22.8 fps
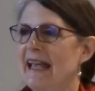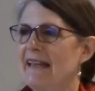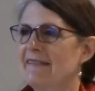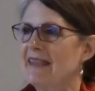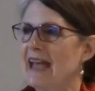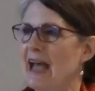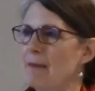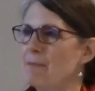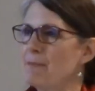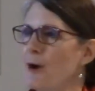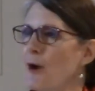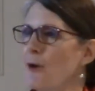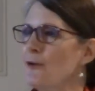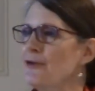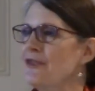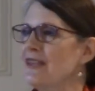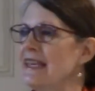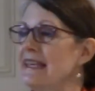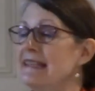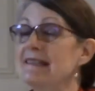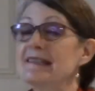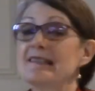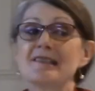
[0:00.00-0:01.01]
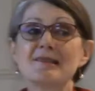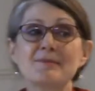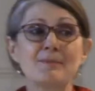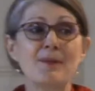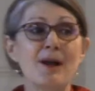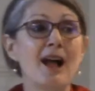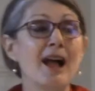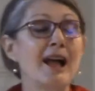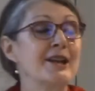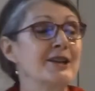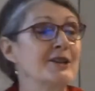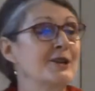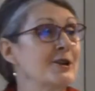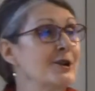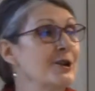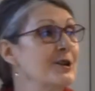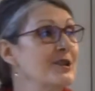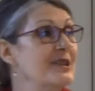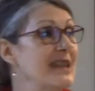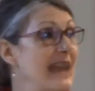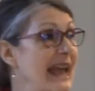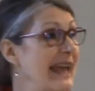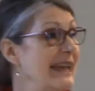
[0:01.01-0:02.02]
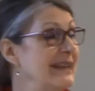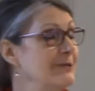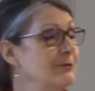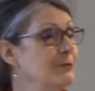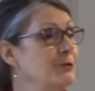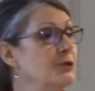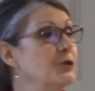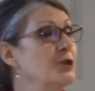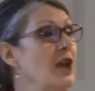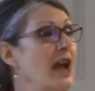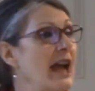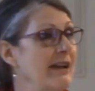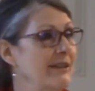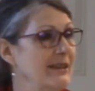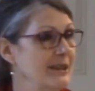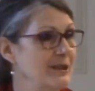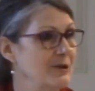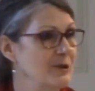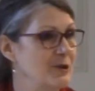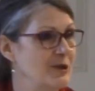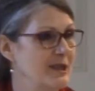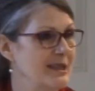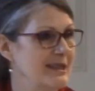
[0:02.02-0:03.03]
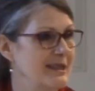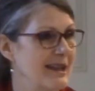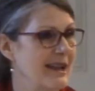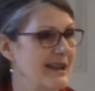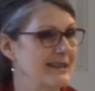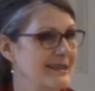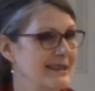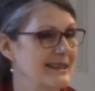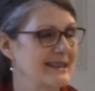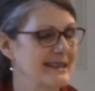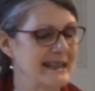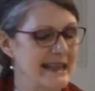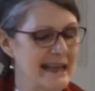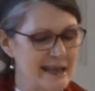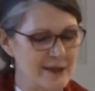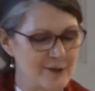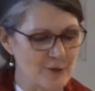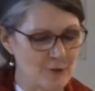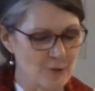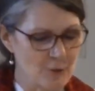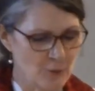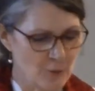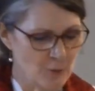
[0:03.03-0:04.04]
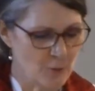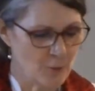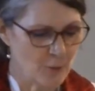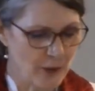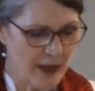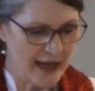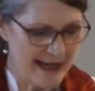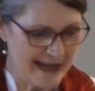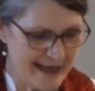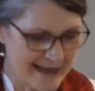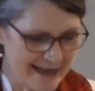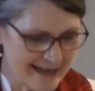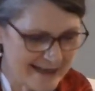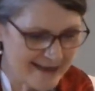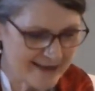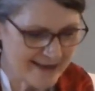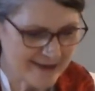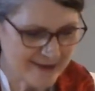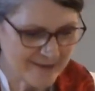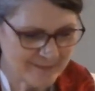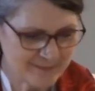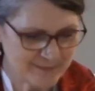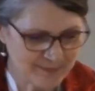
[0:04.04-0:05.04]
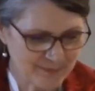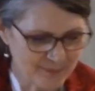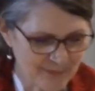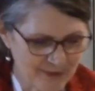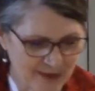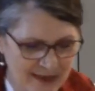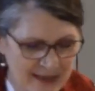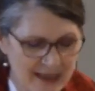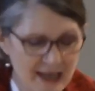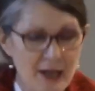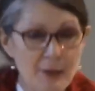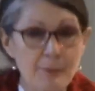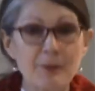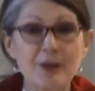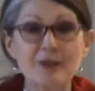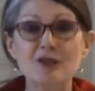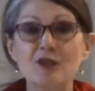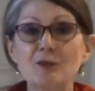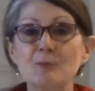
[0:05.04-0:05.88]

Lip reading: that both inspires and challenges us in new ways. But to